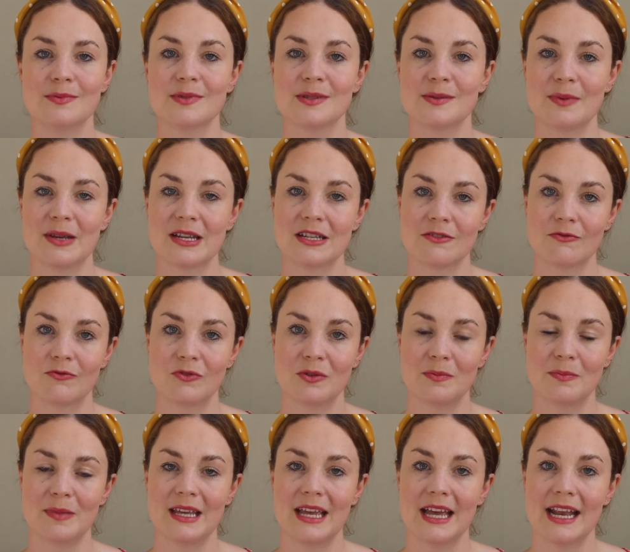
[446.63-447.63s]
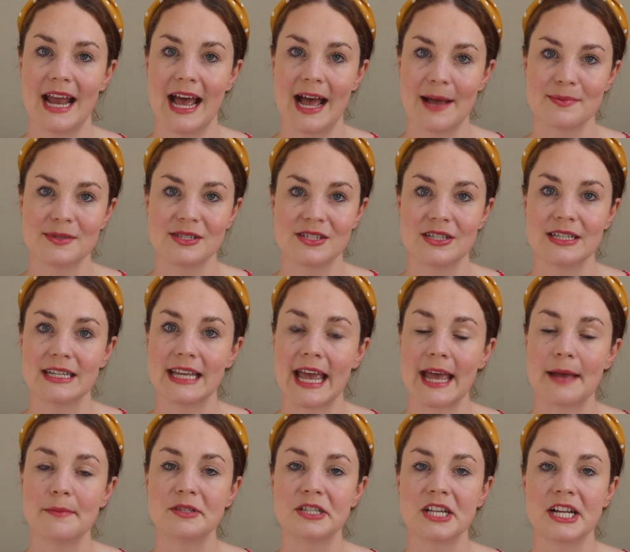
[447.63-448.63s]
perspective would be an absolute
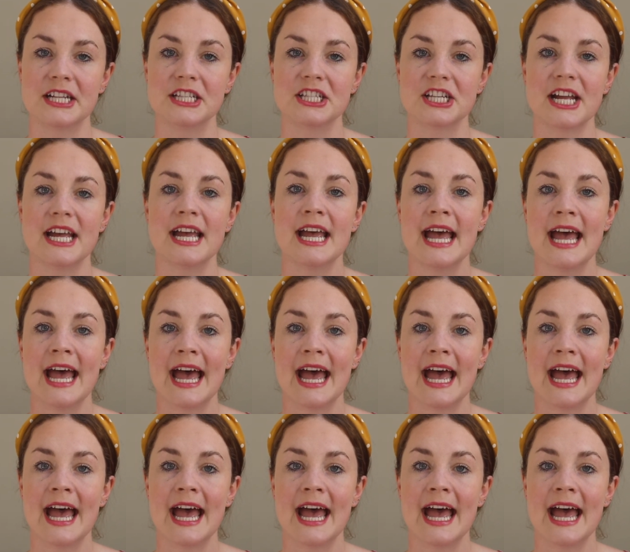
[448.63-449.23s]
game changer,